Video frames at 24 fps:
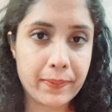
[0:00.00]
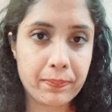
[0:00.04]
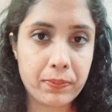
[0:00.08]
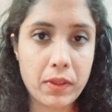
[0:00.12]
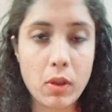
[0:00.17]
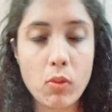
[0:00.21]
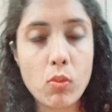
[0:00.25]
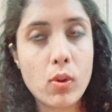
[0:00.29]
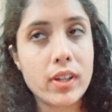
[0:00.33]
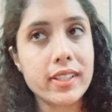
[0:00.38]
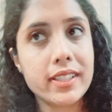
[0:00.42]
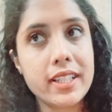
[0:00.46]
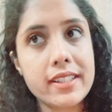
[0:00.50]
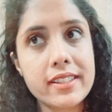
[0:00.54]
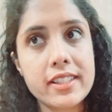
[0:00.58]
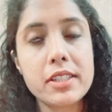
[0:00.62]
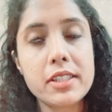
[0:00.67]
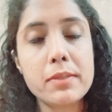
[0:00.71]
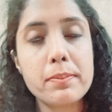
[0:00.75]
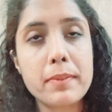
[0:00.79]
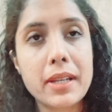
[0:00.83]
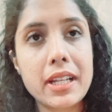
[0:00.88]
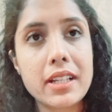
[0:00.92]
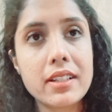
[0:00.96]
Now, what does it
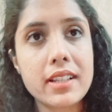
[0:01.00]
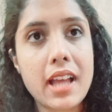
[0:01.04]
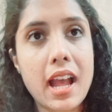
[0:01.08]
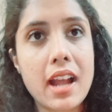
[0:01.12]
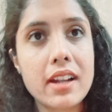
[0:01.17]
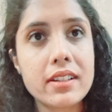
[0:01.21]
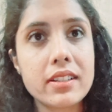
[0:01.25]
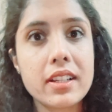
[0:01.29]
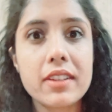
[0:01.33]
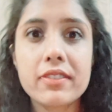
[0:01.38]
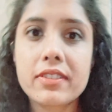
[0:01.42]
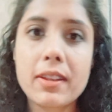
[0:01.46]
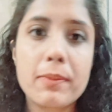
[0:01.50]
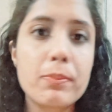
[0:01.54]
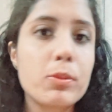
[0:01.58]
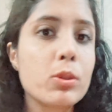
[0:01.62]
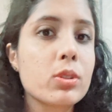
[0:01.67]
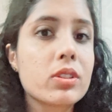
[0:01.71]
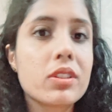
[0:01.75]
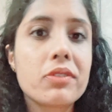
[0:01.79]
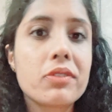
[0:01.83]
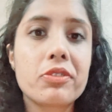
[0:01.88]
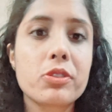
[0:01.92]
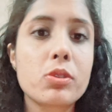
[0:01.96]
mean that
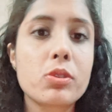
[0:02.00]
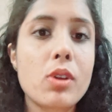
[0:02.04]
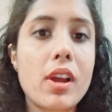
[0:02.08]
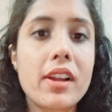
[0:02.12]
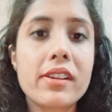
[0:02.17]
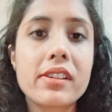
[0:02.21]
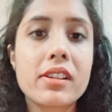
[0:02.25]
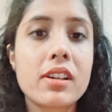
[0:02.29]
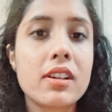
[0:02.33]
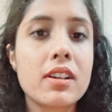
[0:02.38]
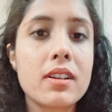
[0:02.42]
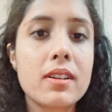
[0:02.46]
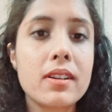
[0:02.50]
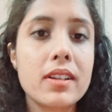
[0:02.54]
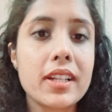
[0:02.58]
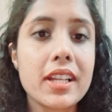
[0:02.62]
suppose if you are a